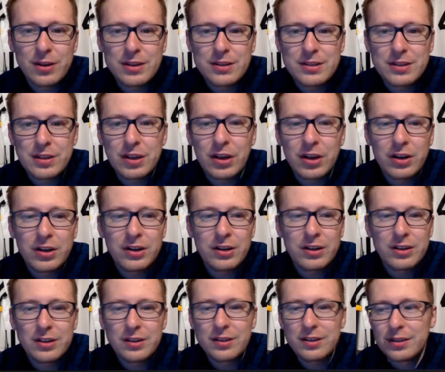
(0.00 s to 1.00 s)
Luck,
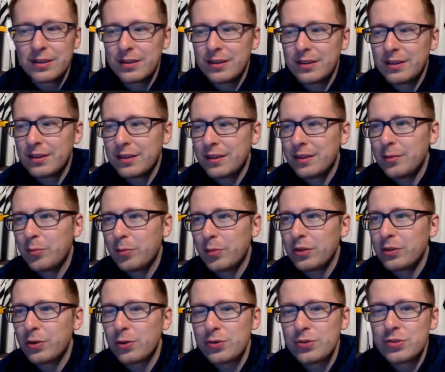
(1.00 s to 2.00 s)

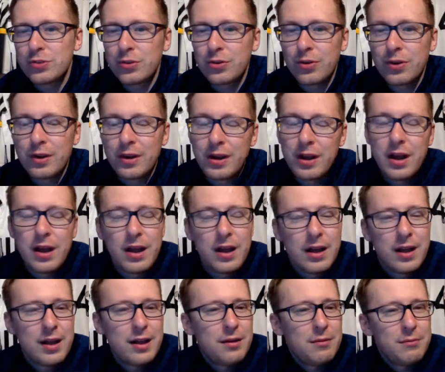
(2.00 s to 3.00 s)
but also
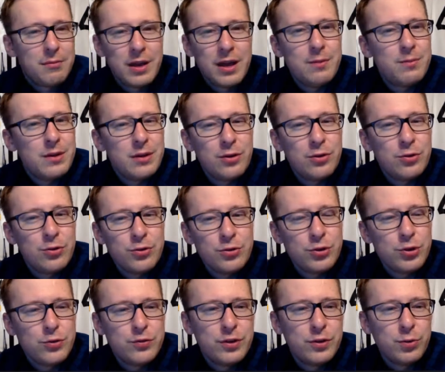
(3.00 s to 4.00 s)
maybe
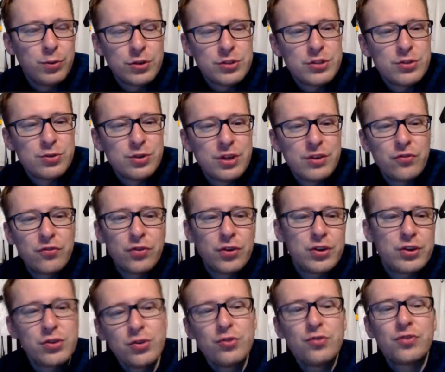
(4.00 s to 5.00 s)
Juve was looking for
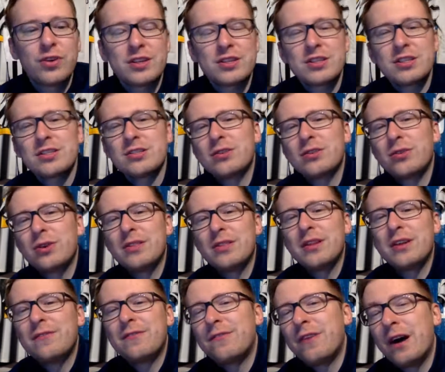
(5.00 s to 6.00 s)
you, Francesco, and
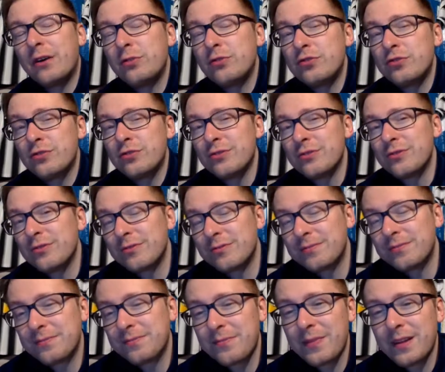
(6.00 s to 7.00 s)
they found you.
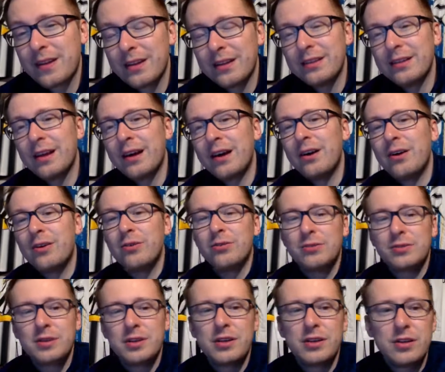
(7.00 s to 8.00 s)
And now
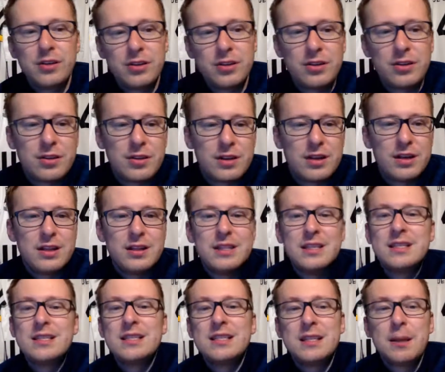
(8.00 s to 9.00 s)

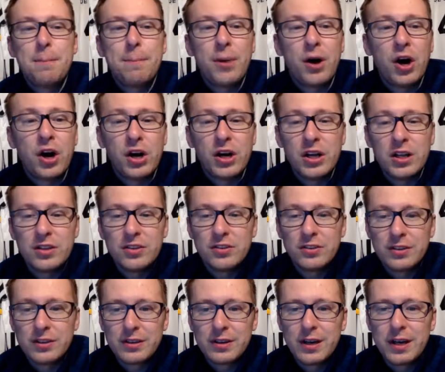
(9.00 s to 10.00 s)
this is a
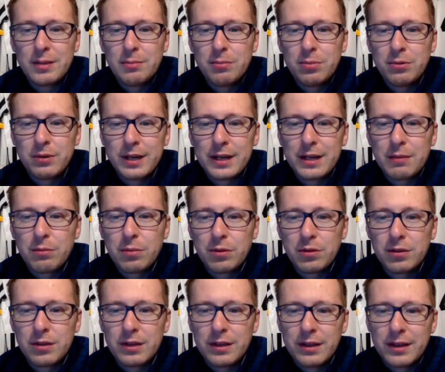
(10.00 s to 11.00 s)
bond, unbreakable.